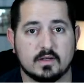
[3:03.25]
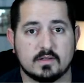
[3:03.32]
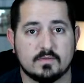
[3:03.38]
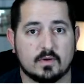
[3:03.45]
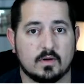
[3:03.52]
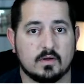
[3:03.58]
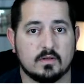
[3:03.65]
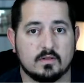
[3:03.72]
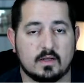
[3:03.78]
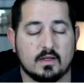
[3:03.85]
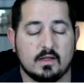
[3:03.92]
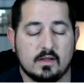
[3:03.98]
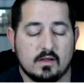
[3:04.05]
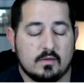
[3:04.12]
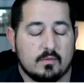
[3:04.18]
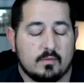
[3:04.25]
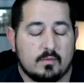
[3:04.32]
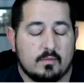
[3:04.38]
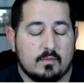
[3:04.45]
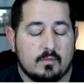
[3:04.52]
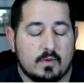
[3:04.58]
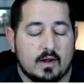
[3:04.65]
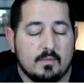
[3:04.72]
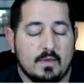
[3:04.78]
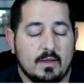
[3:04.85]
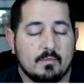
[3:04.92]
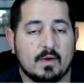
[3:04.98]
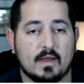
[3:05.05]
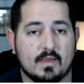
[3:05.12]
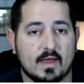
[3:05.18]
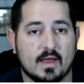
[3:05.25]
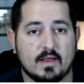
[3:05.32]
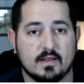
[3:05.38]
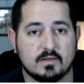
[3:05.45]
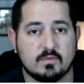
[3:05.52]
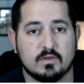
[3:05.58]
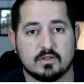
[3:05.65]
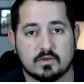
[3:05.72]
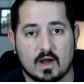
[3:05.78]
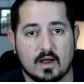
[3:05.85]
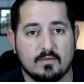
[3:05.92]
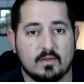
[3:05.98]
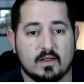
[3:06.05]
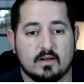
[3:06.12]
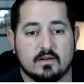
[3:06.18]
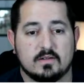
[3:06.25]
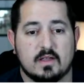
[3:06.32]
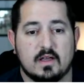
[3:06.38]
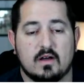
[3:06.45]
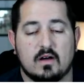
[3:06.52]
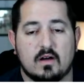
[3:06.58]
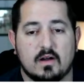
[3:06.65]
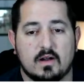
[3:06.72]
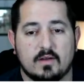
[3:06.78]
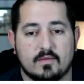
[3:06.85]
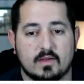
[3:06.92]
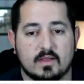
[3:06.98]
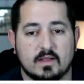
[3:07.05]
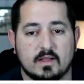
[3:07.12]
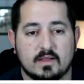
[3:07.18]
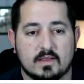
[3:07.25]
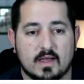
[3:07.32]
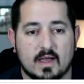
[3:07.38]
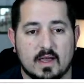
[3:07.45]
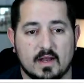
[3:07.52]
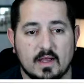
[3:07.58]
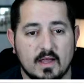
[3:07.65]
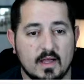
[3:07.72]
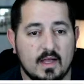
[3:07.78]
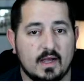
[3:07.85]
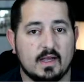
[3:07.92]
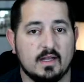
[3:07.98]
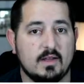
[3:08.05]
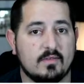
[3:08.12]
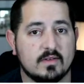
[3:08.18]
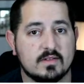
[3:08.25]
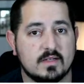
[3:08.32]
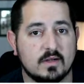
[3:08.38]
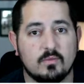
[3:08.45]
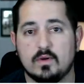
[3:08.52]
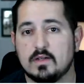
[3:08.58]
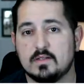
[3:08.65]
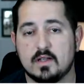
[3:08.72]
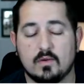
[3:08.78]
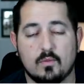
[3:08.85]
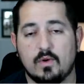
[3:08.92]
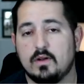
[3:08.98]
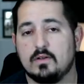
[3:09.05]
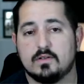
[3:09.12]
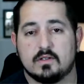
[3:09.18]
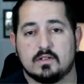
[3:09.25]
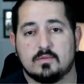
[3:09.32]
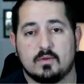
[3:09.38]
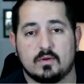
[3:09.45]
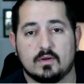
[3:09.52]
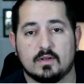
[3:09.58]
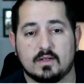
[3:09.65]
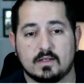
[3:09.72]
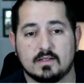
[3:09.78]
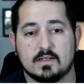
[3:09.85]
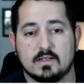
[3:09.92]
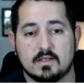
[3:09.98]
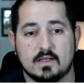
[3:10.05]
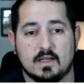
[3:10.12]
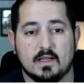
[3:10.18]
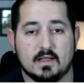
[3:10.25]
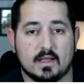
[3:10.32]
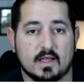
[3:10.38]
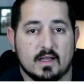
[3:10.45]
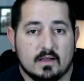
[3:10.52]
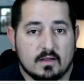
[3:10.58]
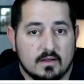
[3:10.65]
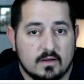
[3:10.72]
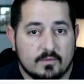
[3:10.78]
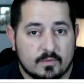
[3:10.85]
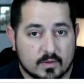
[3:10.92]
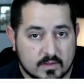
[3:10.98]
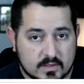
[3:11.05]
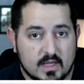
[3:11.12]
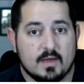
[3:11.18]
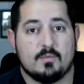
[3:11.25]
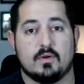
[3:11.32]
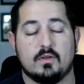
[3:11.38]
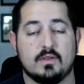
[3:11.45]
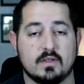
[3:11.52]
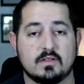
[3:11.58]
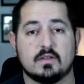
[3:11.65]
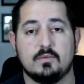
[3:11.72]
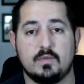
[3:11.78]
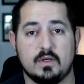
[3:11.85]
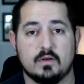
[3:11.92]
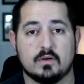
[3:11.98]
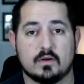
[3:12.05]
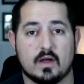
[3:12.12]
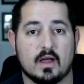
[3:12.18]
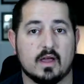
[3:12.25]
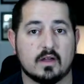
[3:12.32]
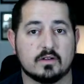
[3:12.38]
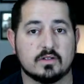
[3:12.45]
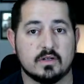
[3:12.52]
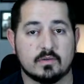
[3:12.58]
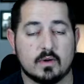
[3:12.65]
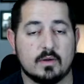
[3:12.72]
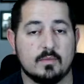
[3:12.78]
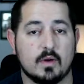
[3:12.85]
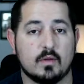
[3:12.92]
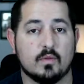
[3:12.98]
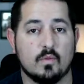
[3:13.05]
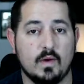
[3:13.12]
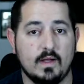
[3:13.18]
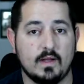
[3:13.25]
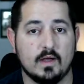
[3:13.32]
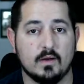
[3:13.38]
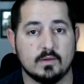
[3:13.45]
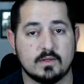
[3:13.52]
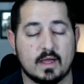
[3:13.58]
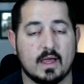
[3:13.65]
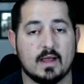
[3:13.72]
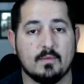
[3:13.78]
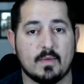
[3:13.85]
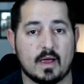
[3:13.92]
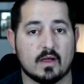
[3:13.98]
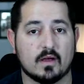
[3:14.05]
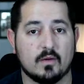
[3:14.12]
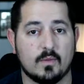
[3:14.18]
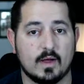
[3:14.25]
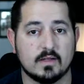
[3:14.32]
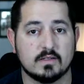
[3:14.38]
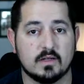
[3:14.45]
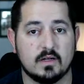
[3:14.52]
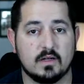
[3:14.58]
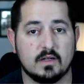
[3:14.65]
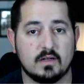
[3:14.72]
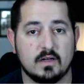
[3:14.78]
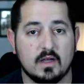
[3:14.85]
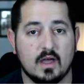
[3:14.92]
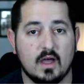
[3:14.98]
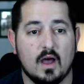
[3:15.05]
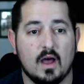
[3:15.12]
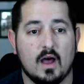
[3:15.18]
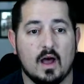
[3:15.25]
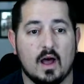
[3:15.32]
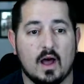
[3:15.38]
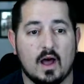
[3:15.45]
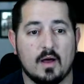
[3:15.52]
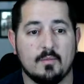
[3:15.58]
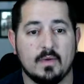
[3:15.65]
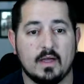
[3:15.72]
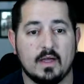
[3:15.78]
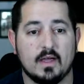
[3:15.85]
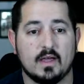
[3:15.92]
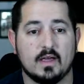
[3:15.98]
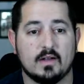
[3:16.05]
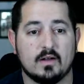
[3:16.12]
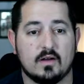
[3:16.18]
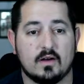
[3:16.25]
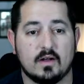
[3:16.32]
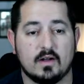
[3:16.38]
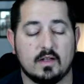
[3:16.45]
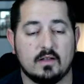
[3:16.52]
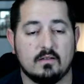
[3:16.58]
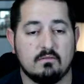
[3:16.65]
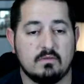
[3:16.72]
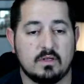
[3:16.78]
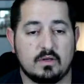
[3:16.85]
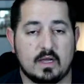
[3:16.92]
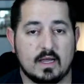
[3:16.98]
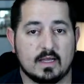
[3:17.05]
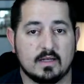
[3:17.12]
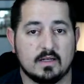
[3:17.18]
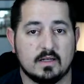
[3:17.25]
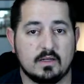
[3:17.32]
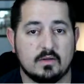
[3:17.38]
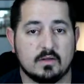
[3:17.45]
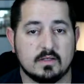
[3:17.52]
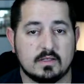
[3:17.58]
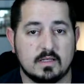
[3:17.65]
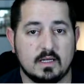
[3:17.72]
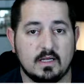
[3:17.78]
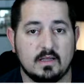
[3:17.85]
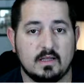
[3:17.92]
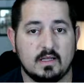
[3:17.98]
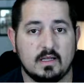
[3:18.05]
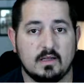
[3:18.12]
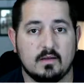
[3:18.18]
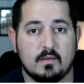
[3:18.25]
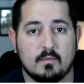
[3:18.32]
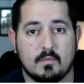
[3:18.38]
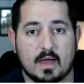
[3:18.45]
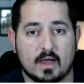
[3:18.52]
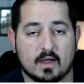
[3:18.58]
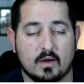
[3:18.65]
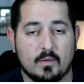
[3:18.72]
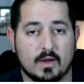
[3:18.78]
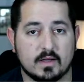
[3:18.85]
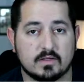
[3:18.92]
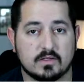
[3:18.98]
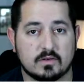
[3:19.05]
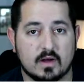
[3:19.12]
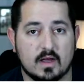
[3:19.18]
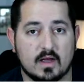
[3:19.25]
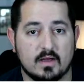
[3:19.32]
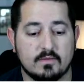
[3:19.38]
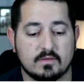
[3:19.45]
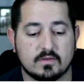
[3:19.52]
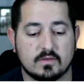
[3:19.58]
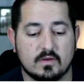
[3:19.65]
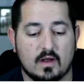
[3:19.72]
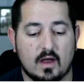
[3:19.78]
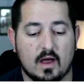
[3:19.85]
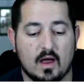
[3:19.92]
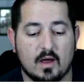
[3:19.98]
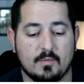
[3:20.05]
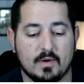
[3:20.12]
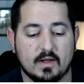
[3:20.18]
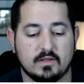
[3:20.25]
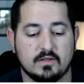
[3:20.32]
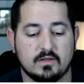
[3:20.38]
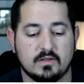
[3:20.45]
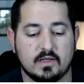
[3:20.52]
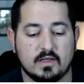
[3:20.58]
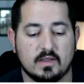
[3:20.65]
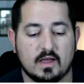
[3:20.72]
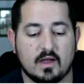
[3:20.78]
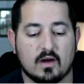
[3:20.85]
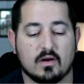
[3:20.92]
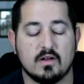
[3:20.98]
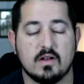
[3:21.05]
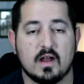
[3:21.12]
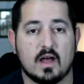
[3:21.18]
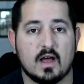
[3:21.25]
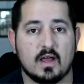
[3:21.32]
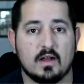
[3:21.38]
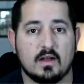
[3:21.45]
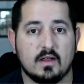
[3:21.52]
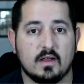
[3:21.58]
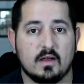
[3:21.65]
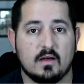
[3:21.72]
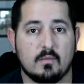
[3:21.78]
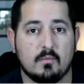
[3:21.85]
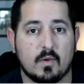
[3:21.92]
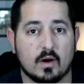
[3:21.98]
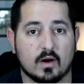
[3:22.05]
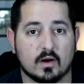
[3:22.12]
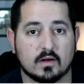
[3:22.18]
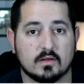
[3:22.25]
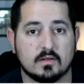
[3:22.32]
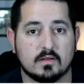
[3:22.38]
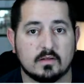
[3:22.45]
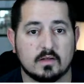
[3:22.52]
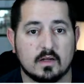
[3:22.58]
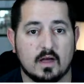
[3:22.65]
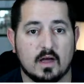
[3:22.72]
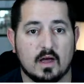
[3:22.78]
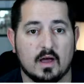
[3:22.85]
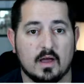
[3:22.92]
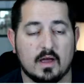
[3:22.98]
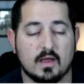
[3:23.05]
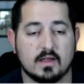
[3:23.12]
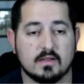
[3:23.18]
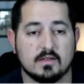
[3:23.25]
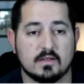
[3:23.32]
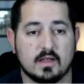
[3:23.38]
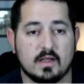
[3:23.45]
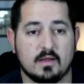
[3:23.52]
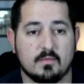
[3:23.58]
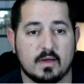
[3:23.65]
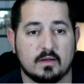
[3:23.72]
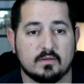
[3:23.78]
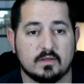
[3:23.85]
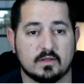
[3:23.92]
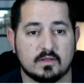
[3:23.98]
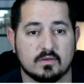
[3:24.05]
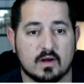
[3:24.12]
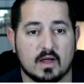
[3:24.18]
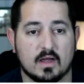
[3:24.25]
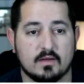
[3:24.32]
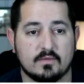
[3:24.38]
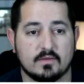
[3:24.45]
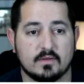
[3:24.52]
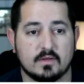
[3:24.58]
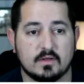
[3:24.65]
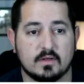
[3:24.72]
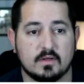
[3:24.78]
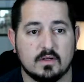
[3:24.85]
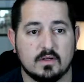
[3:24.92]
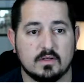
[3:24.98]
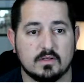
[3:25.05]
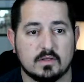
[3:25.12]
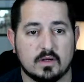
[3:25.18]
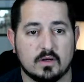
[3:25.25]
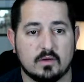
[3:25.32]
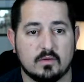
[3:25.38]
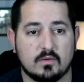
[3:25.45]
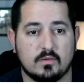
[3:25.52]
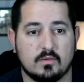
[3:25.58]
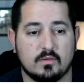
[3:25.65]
as far as, like, you know, what I mean by that is what drive letters they are and everything like that. You can even see ones that Windows Explorer doesn't see. Like, for example, this computer I actually run both Windows and Mac OS on. And on it, you can see the Mac OS drives, but as you see, they are not marked as a mounted drive. So,